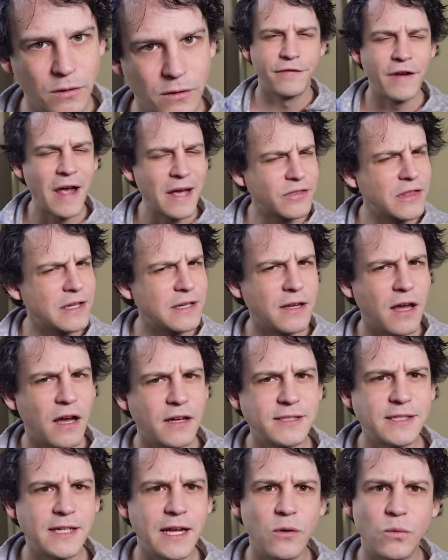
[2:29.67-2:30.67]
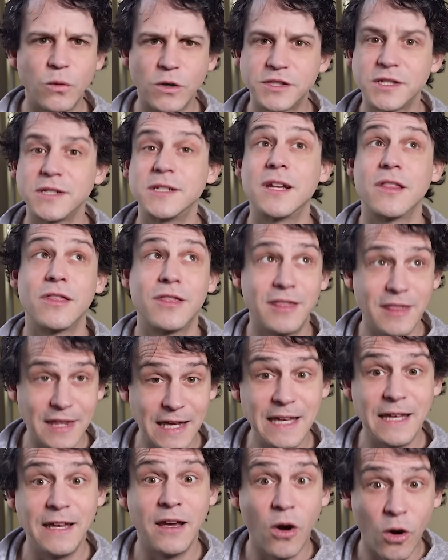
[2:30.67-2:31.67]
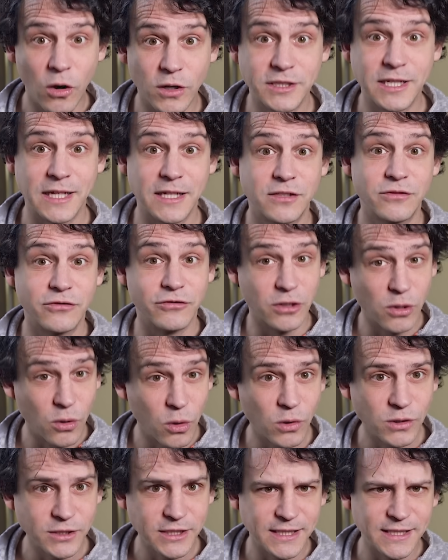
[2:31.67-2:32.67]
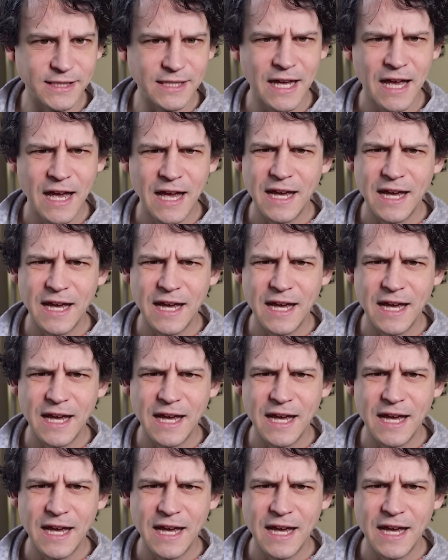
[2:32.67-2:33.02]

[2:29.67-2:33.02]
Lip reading: The fact that last year wasn't the hottest recorded